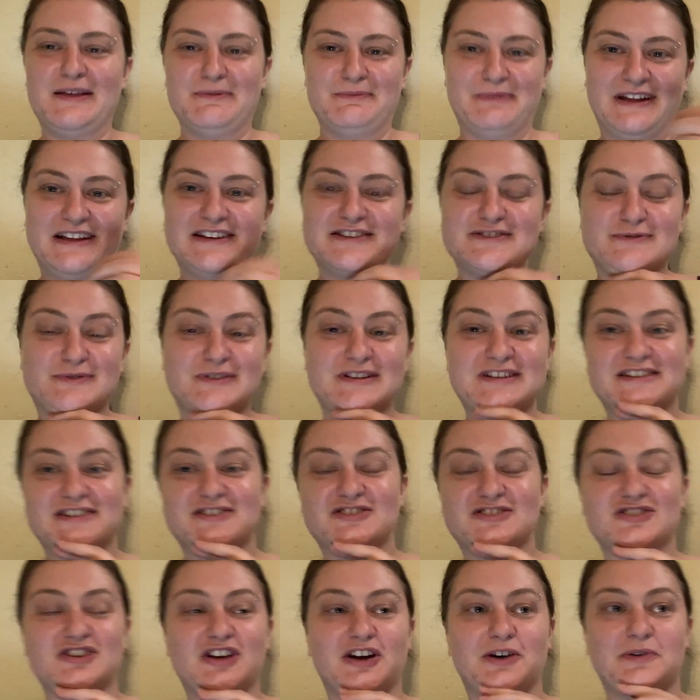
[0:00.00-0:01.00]
But I just wanted to
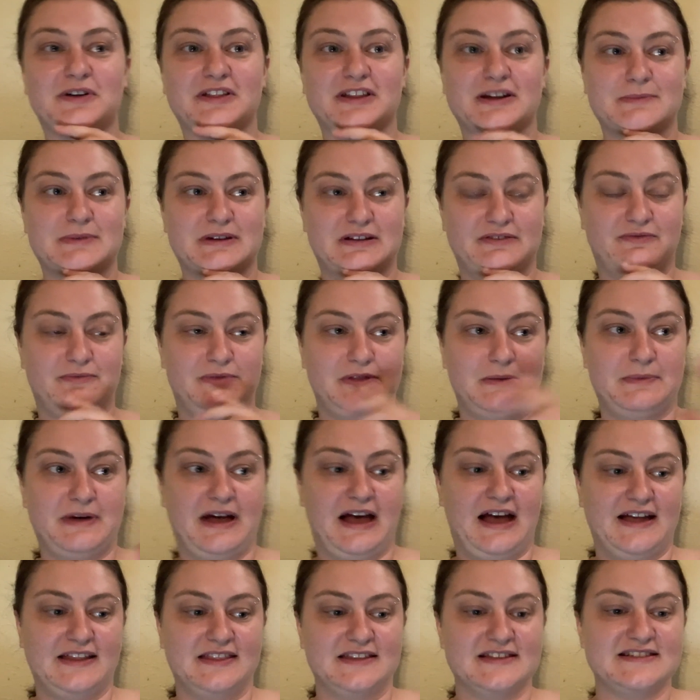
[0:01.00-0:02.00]
show a little bit of the
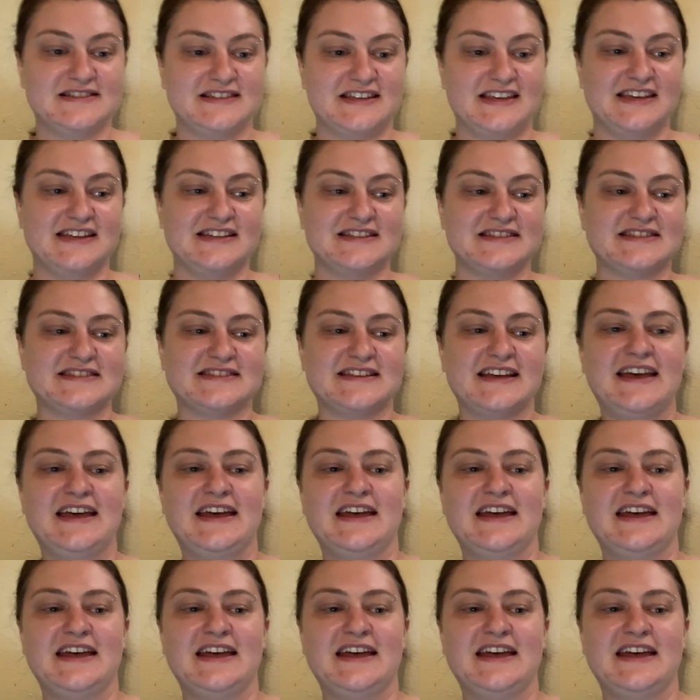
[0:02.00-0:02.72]
behind the scenes,